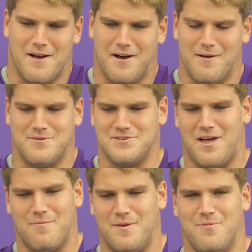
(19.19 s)
there's a
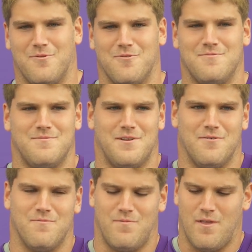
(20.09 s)
lot of people, you
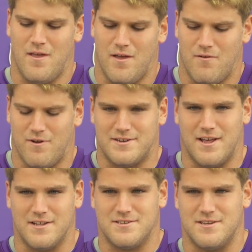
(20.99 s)
know, Rick
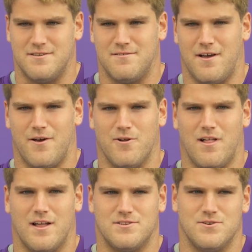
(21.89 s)
Dennison, I owe a
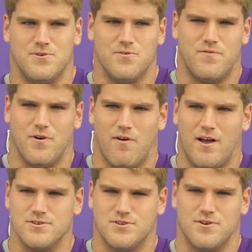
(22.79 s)
lot to. Phil
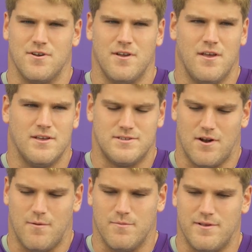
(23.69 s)
Rauscher has
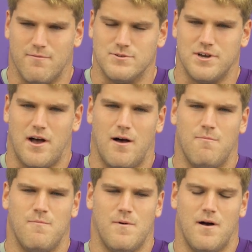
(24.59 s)
done an unbelievable
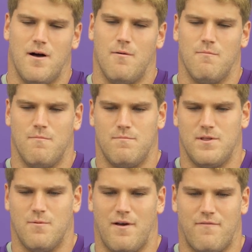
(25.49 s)
job.
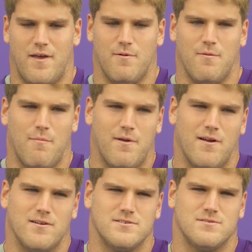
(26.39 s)
You know, my family, my
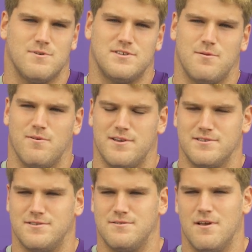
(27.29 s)
parents, my
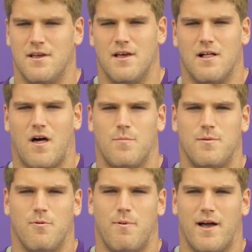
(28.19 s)
siblings, a lot of
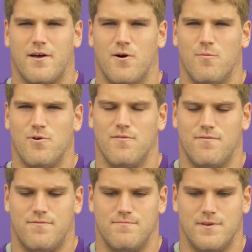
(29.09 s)
people back home who have,
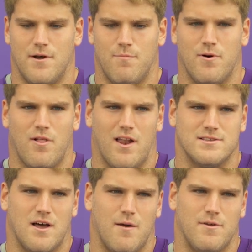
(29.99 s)
you know, put a lot
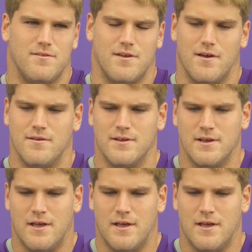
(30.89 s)
of time into